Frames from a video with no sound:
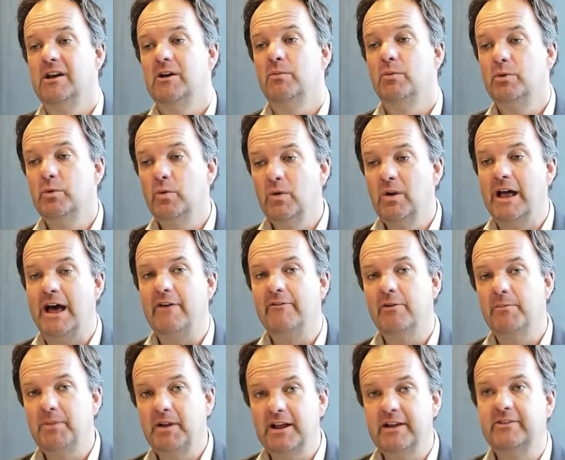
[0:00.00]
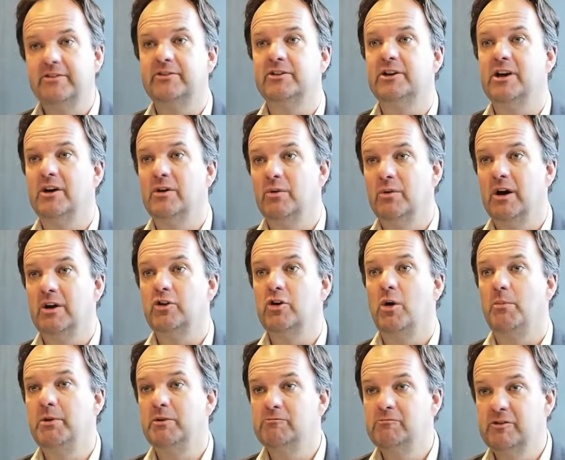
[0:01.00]
would all have a place to go, a
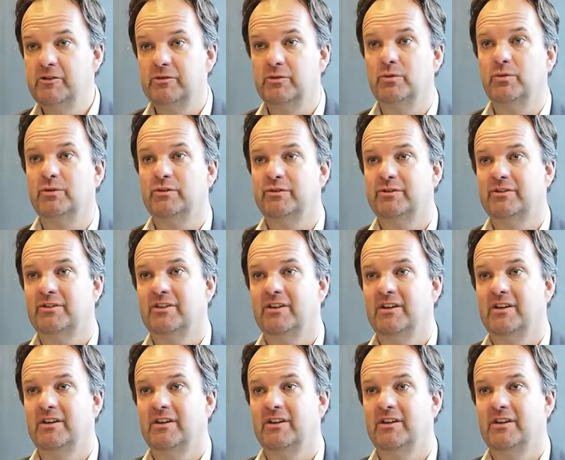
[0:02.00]
common resource.